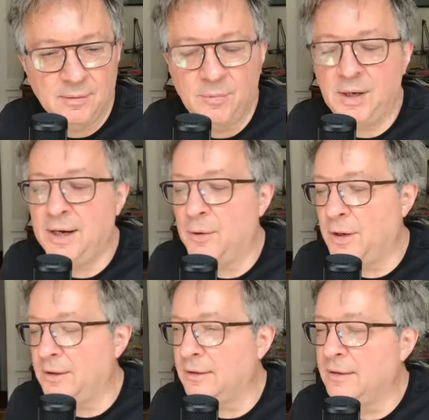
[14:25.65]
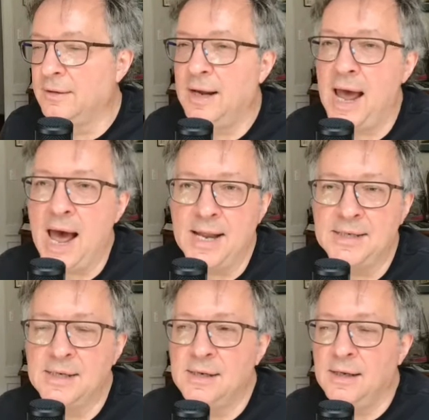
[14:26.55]
Willie Horton
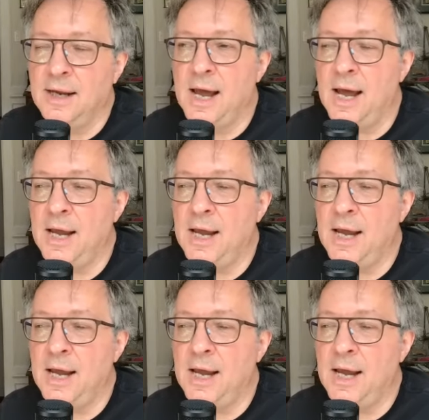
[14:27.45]
ads. Yeah.